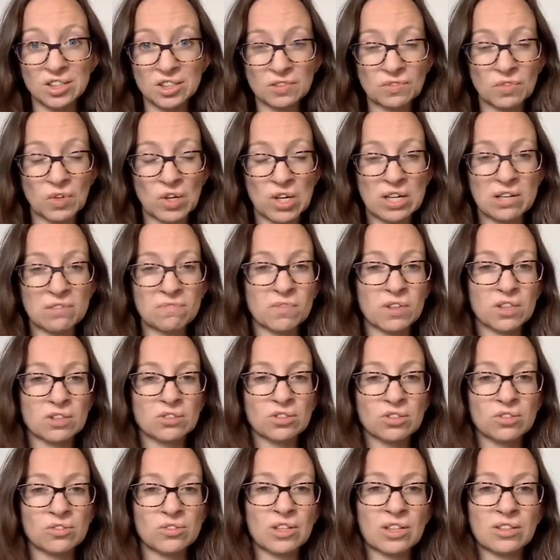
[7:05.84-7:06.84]
spring, but
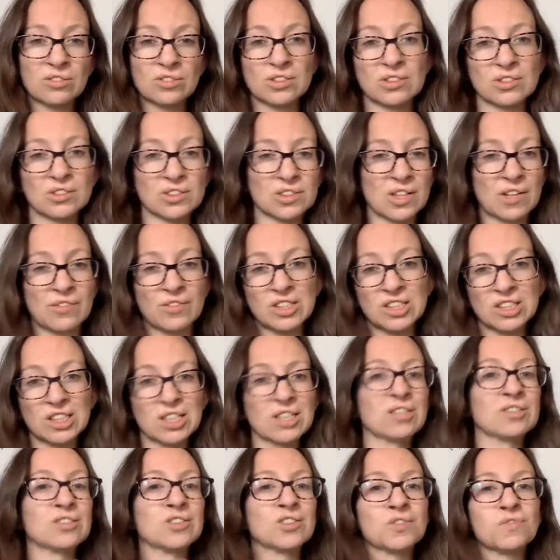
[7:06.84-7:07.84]

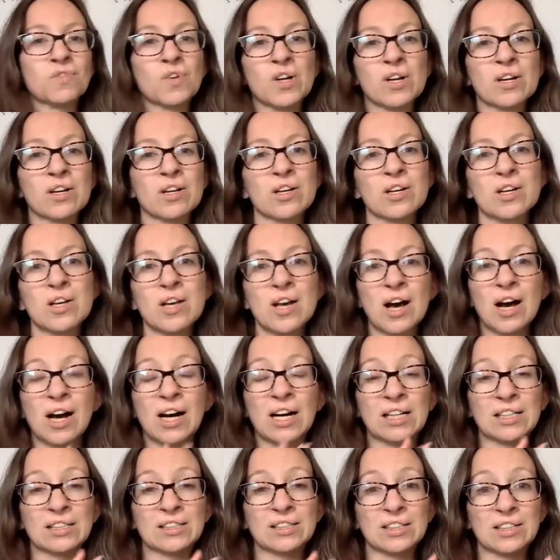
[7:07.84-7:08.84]
2017 spring,
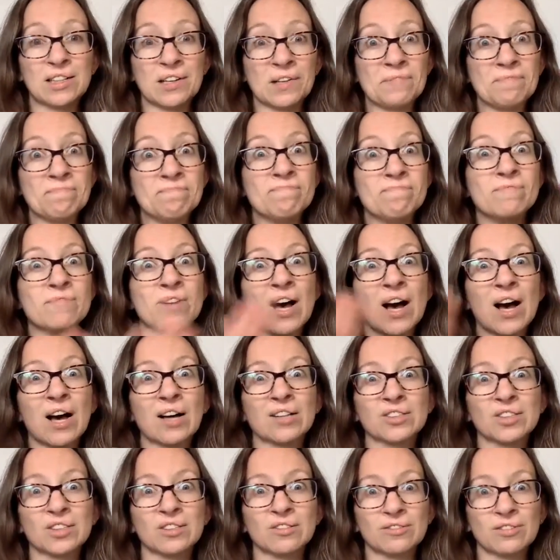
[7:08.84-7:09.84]
I did a
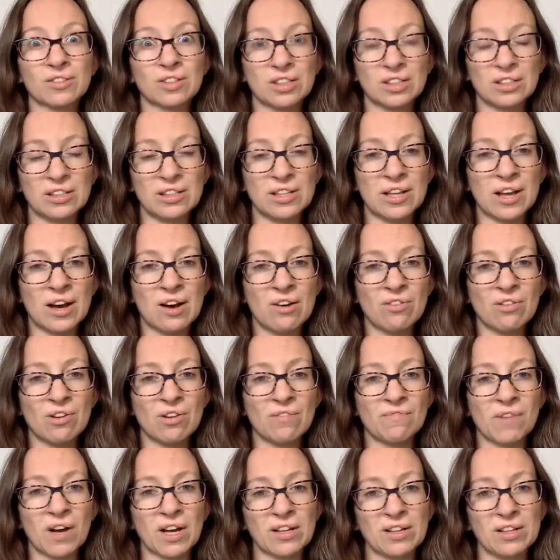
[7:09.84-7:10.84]
massive clean out
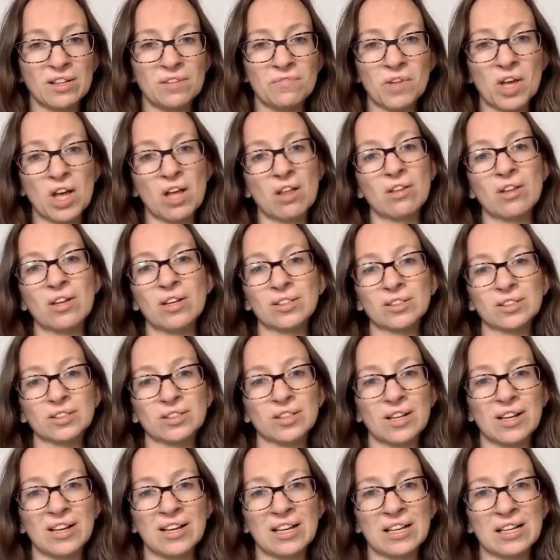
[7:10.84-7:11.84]
of my email list,
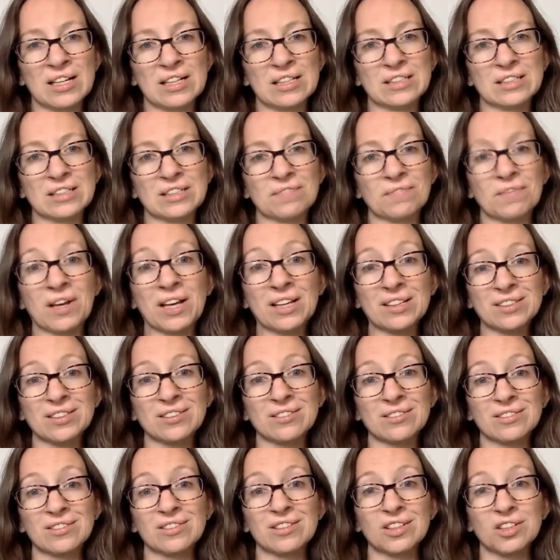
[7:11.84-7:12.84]
and
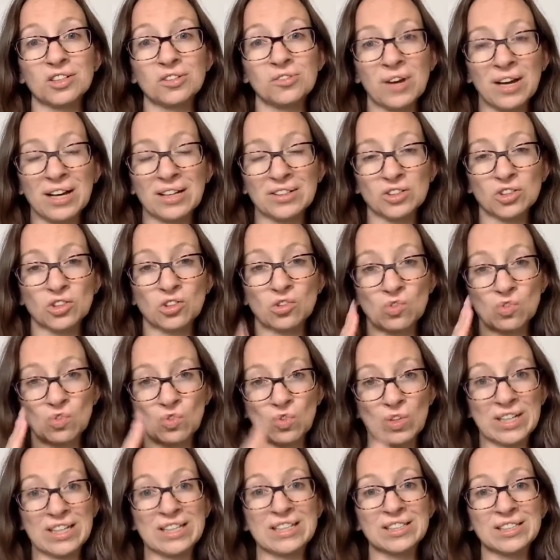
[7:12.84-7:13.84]
basically you had to
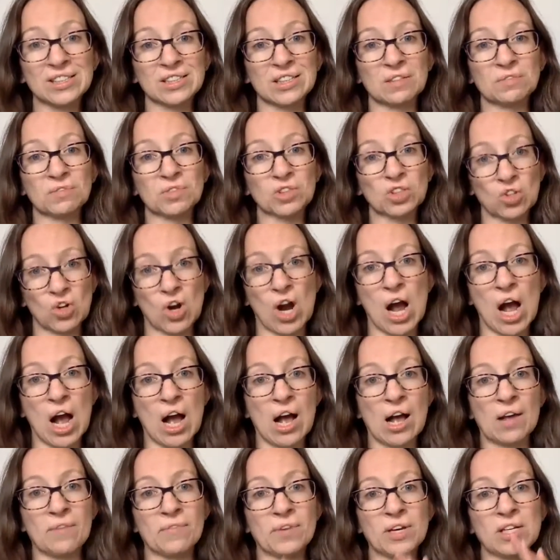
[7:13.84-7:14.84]

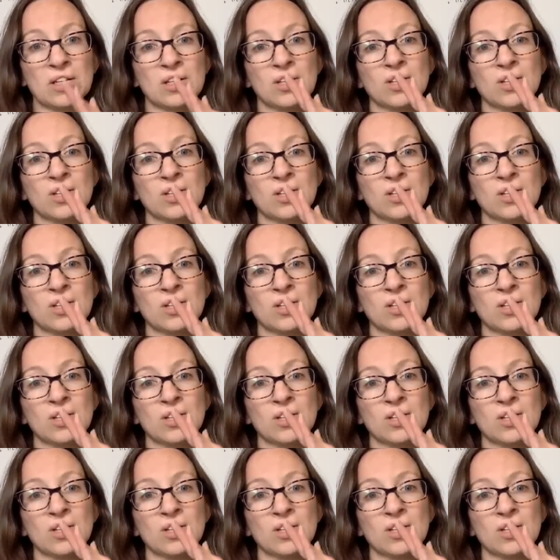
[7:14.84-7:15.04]
resubscribe